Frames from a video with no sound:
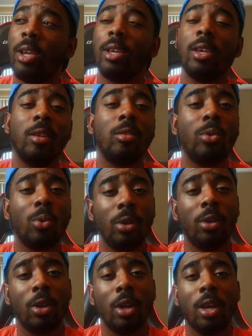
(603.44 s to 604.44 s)
check his
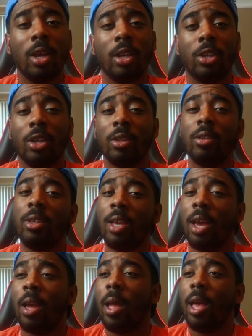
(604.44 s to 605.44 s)
Twitter just
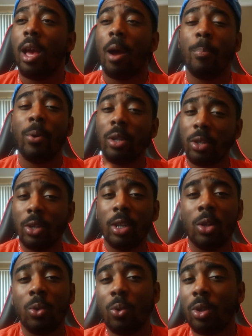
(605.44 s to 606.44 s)
yet. I'm pretty sure
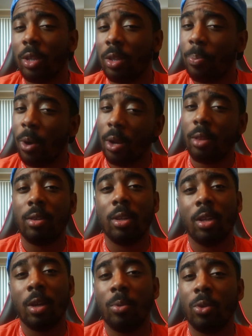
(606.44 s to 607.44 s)
he do because he part of
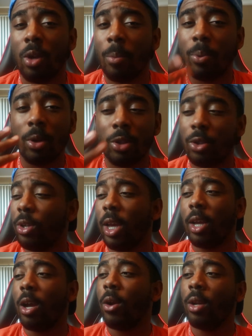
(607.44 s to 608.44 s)
TW, so I'm pretty sure
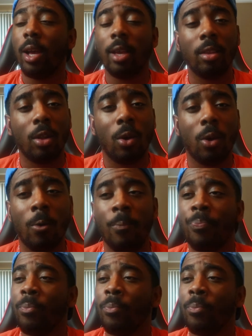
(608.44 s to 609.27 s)
Hank already got his logo.